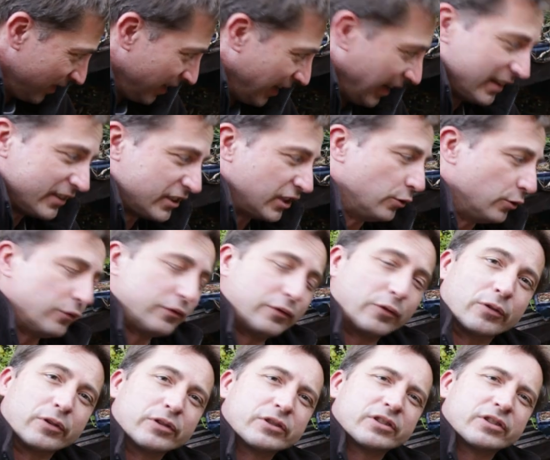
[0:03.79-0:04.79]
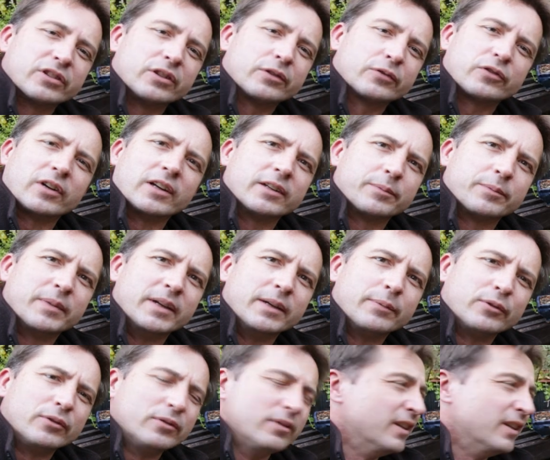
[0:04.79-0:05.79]
and this whole forest of Trident
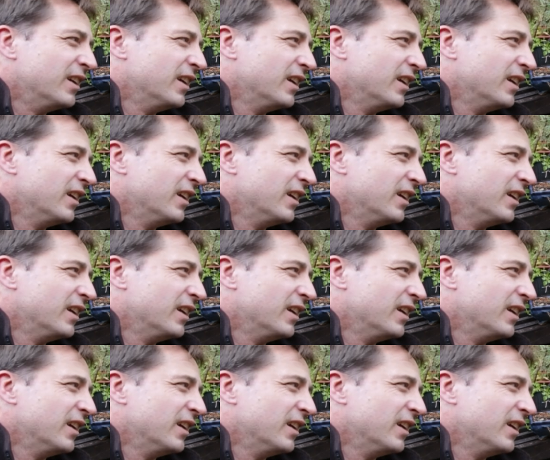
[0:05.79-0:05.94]
Maple,